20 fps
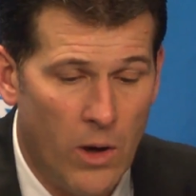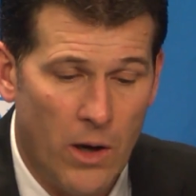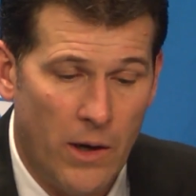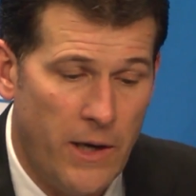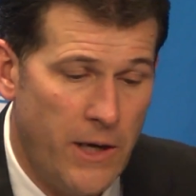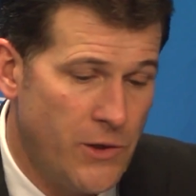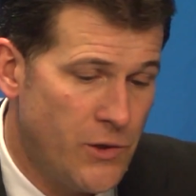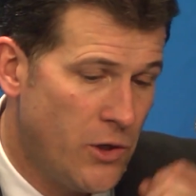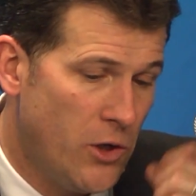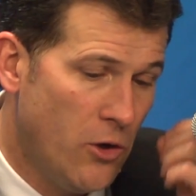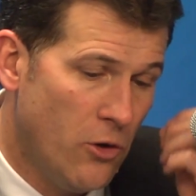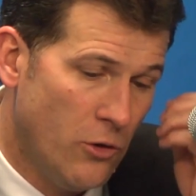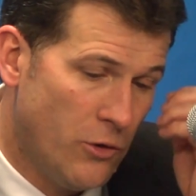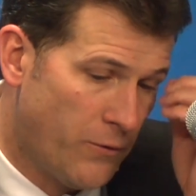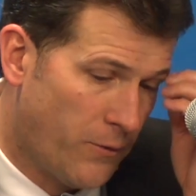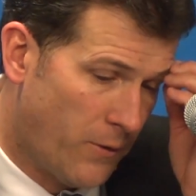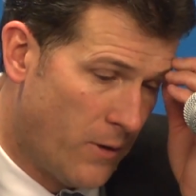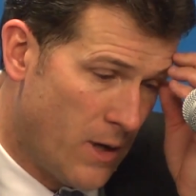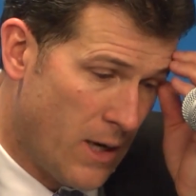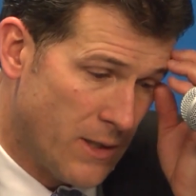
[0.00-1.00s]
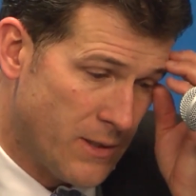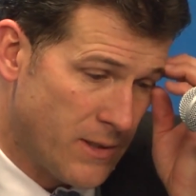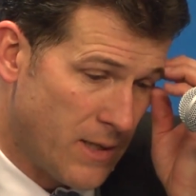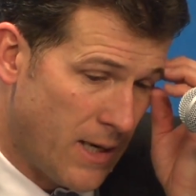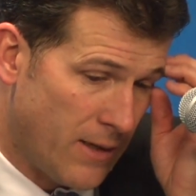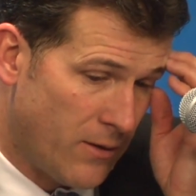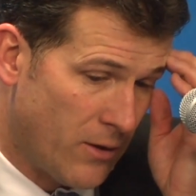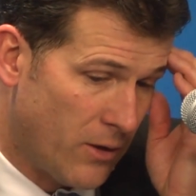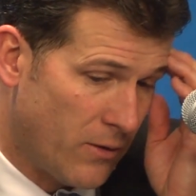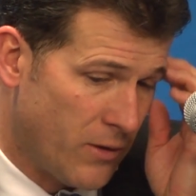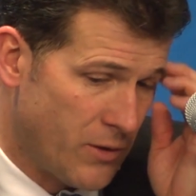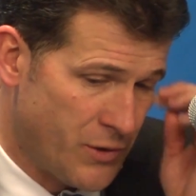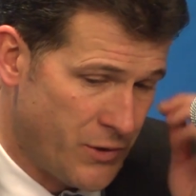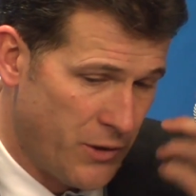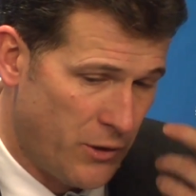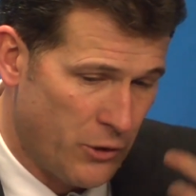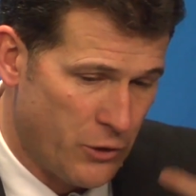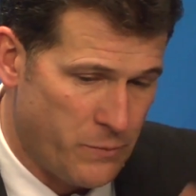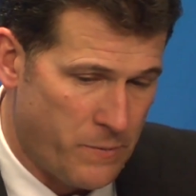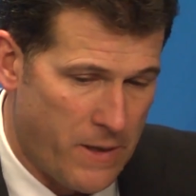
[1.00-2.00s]
Well, he's huge for us, and I thought the
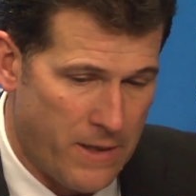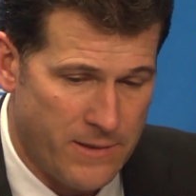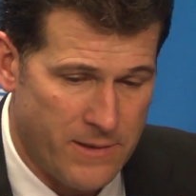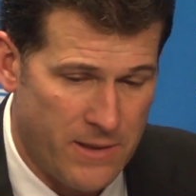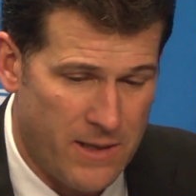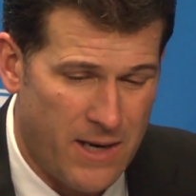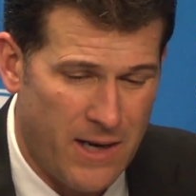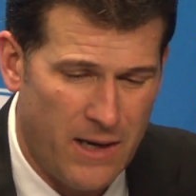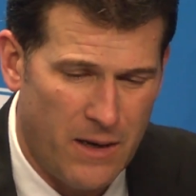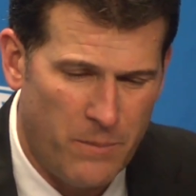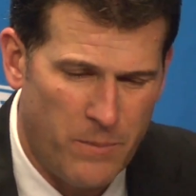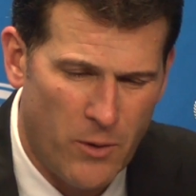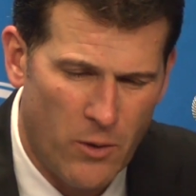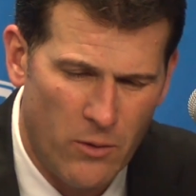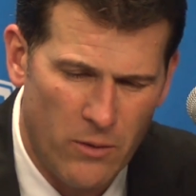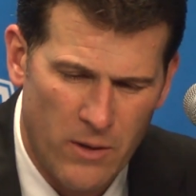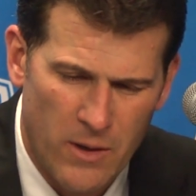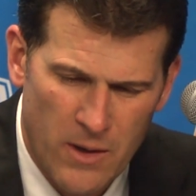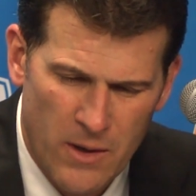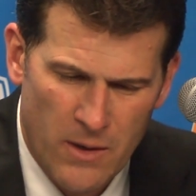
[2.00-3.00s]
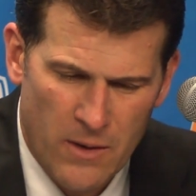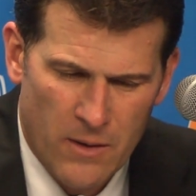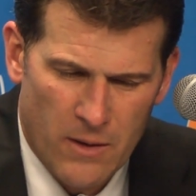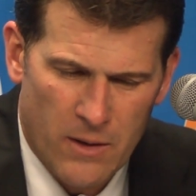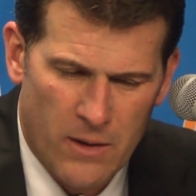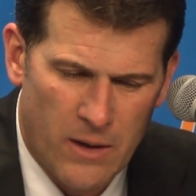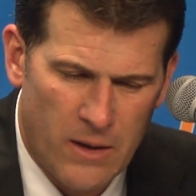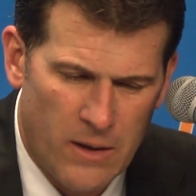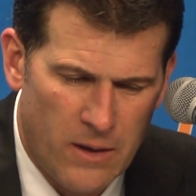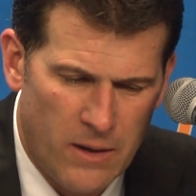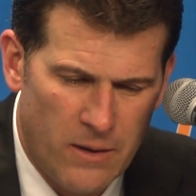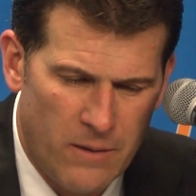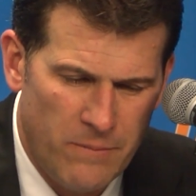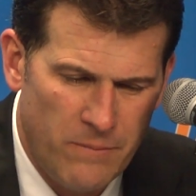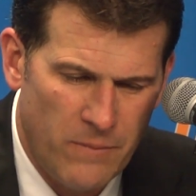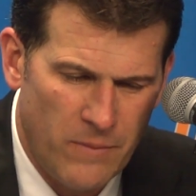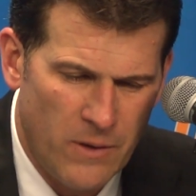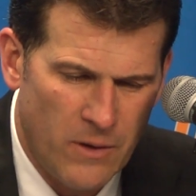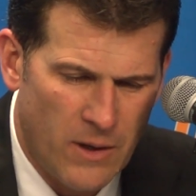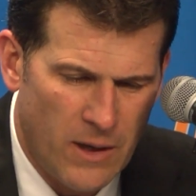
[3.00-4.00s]
center spot tonight, I
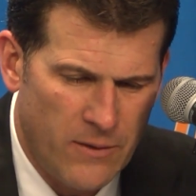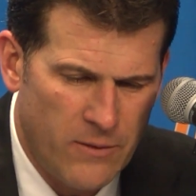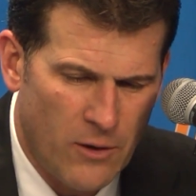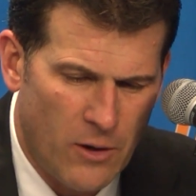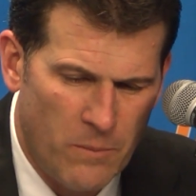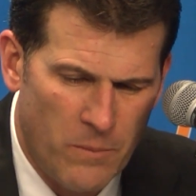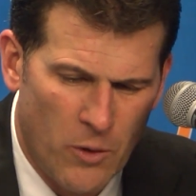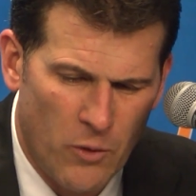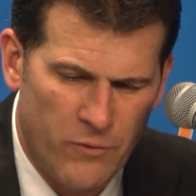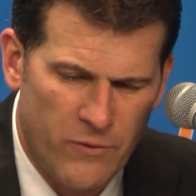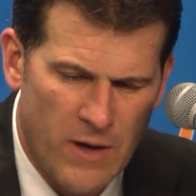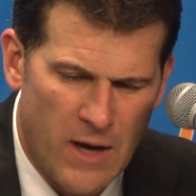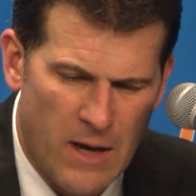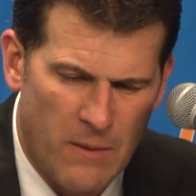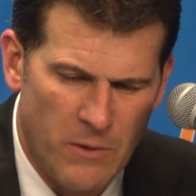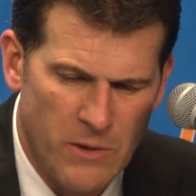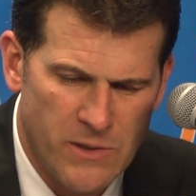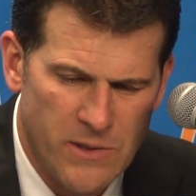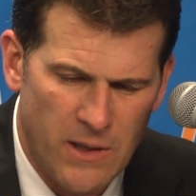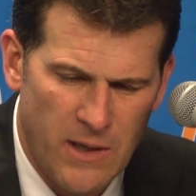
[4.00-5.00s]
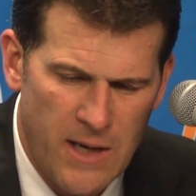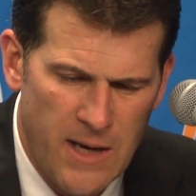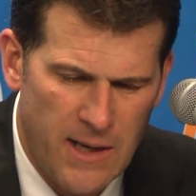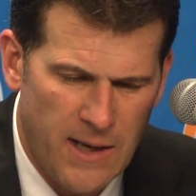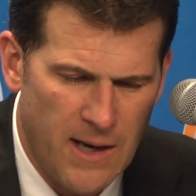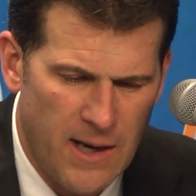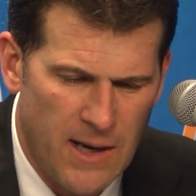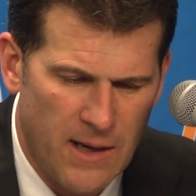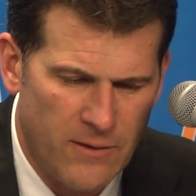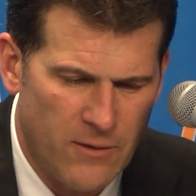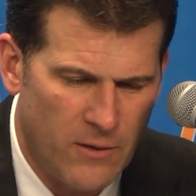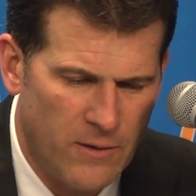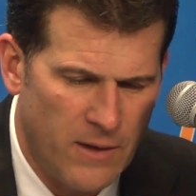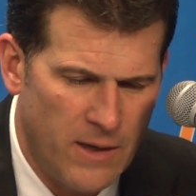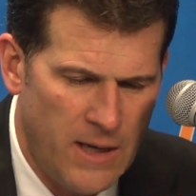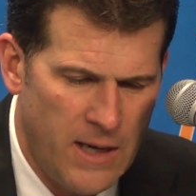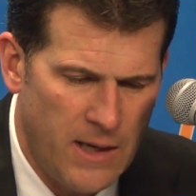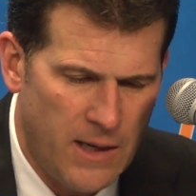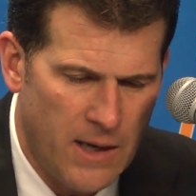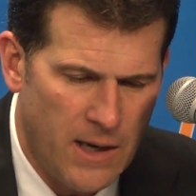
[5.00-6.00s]
thought both Thomas and EK, I thought
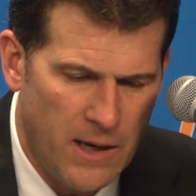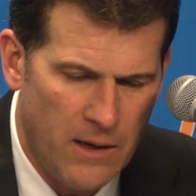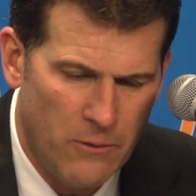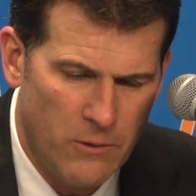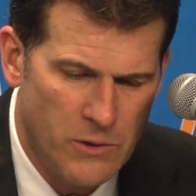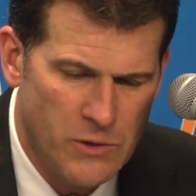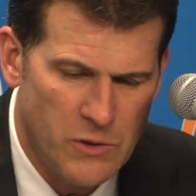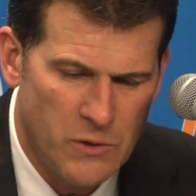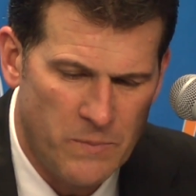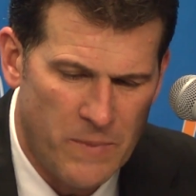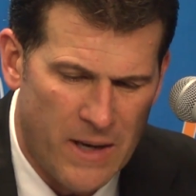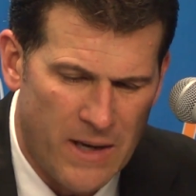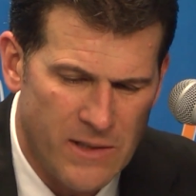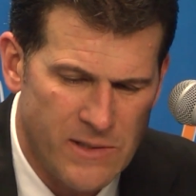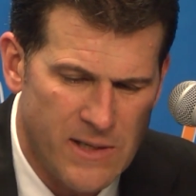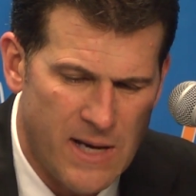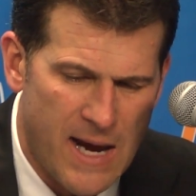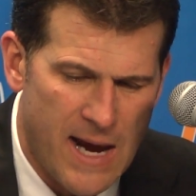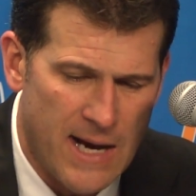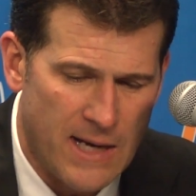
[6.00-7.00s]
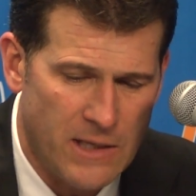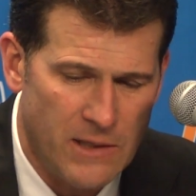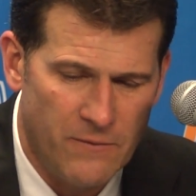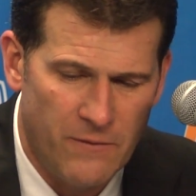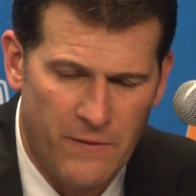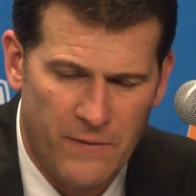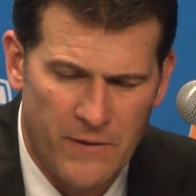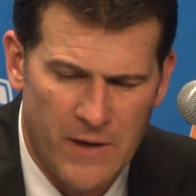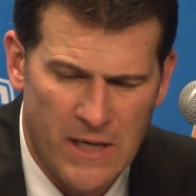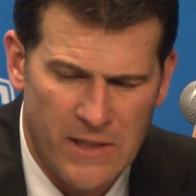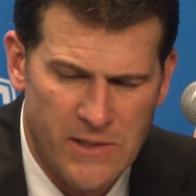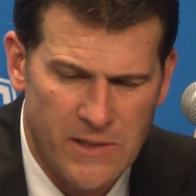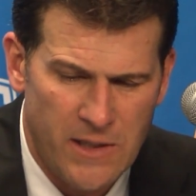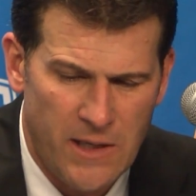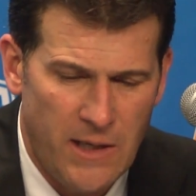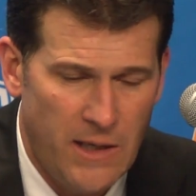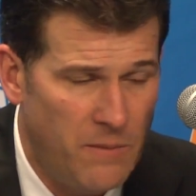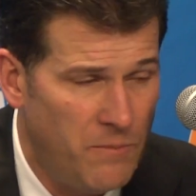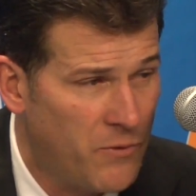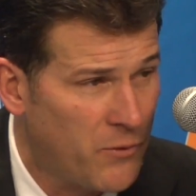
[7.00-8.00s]
EK was about as active as I've
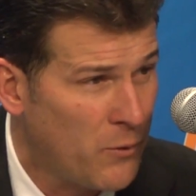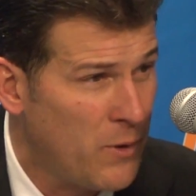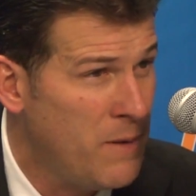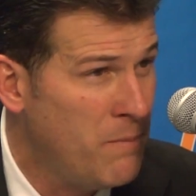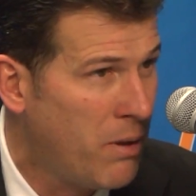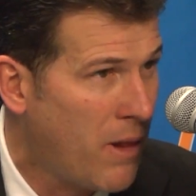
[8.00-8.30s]
seen him. 3